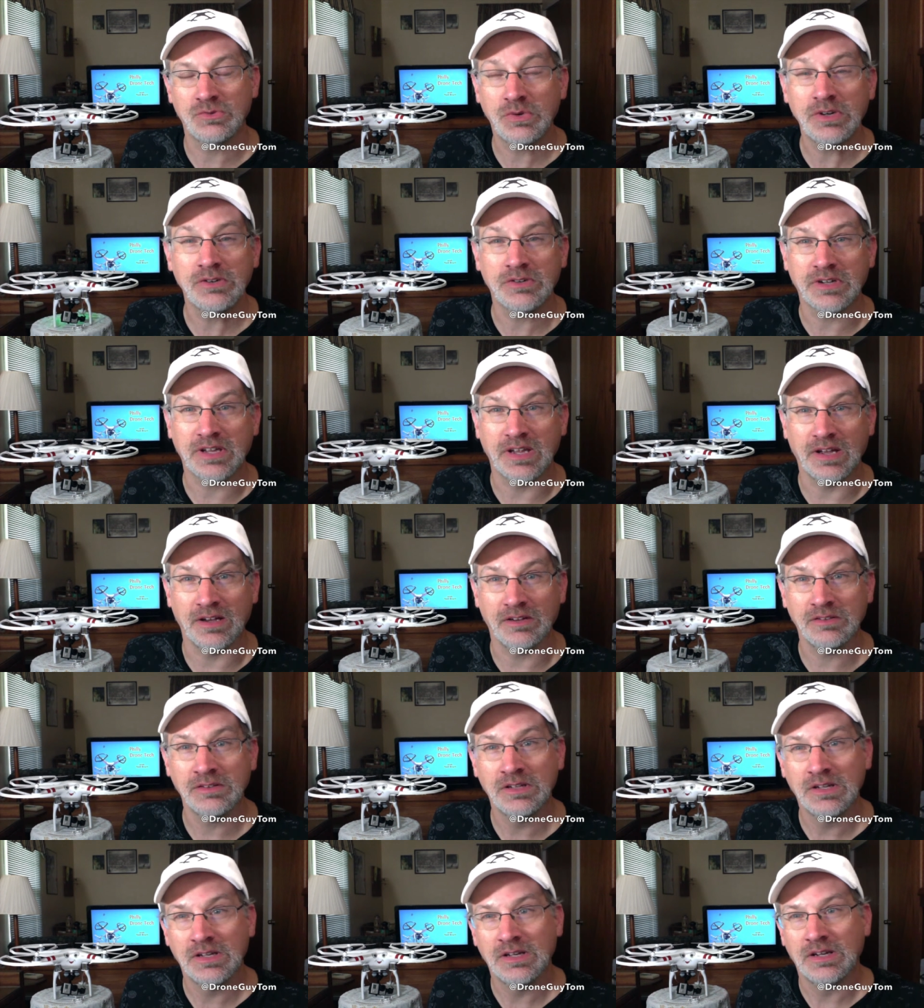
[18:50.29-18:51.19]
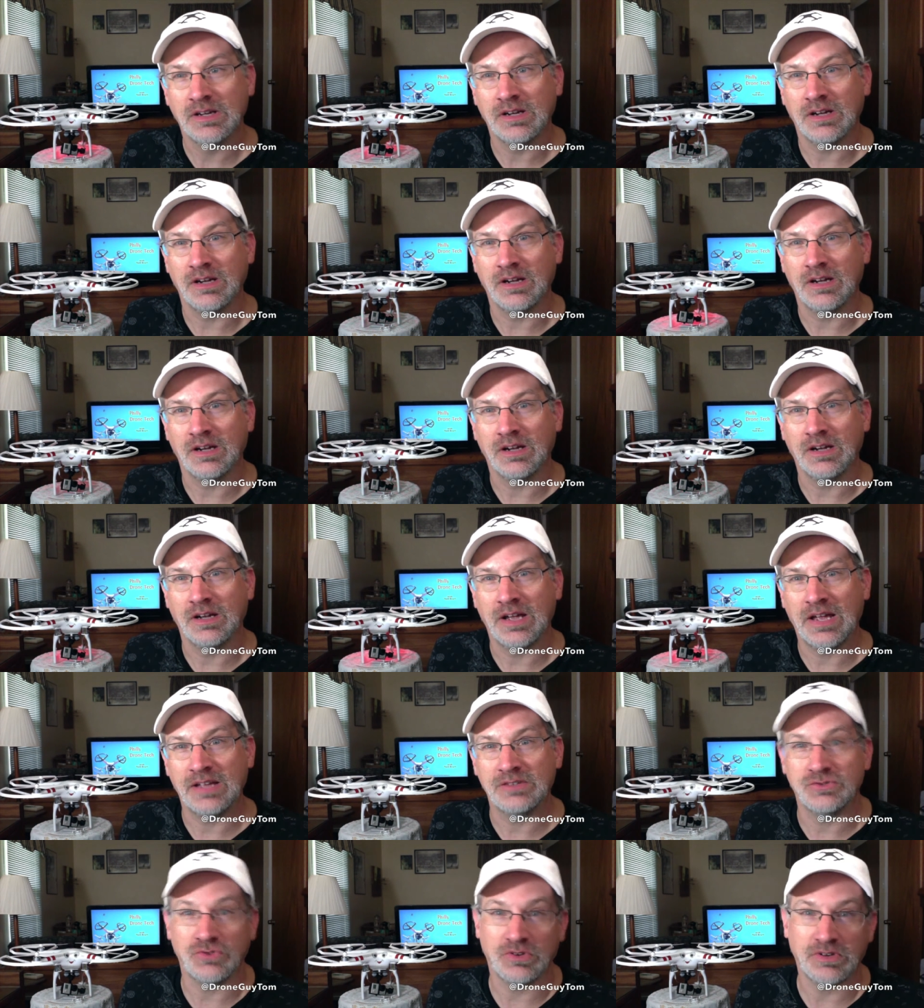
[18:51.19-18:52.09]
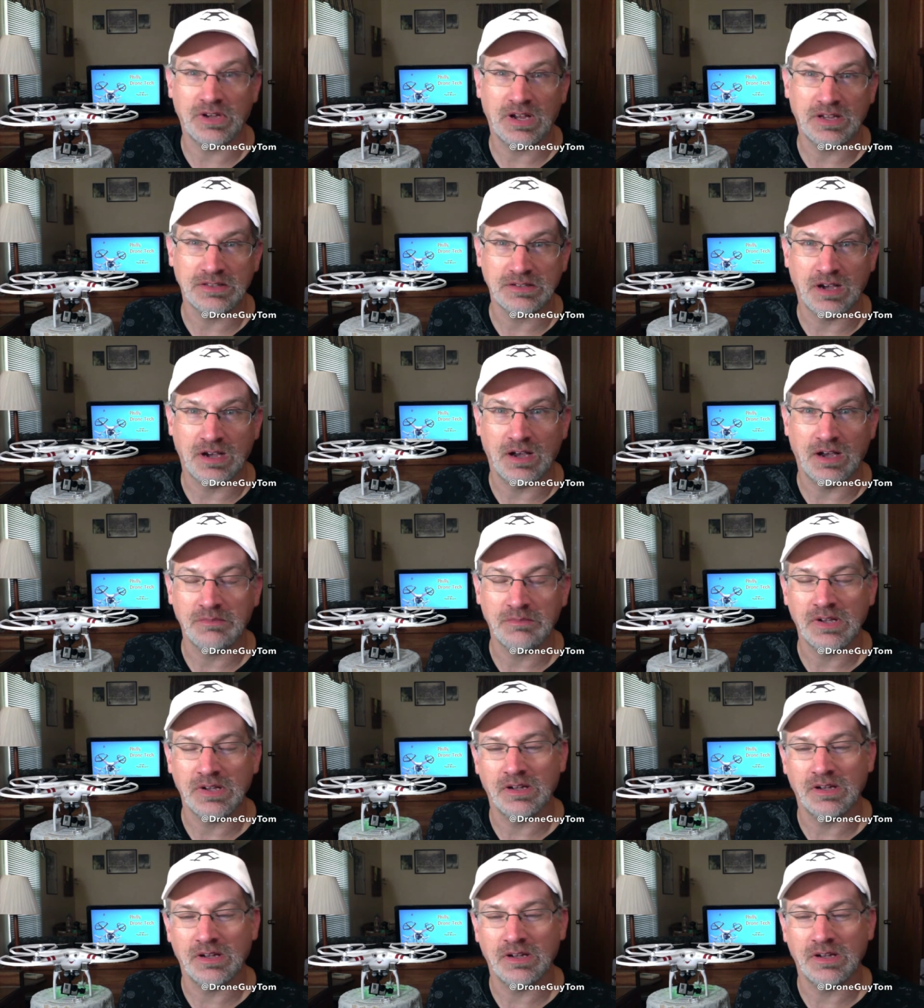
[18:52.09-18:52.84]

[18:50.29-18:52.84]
Twitter account at Drone Guy Tom.